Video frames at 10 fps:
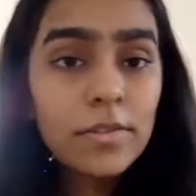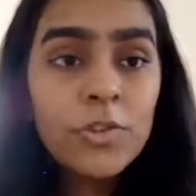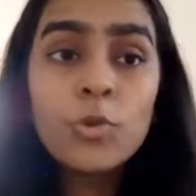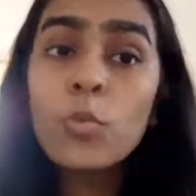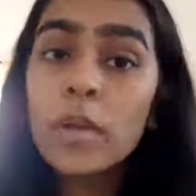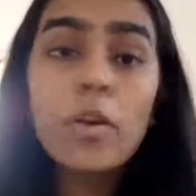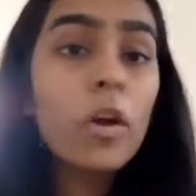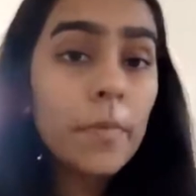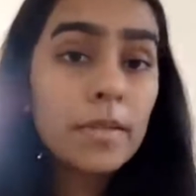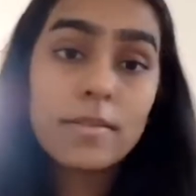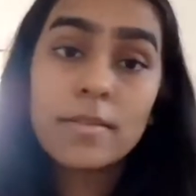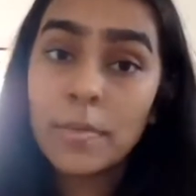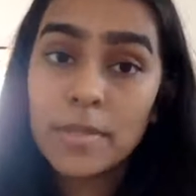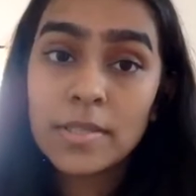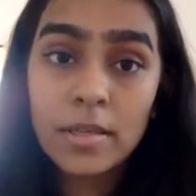you will not make the
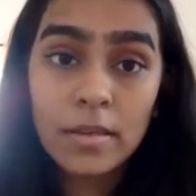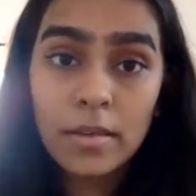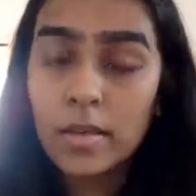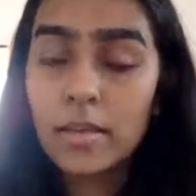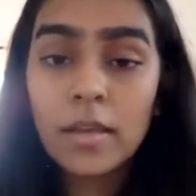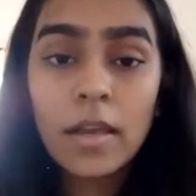same mistake again.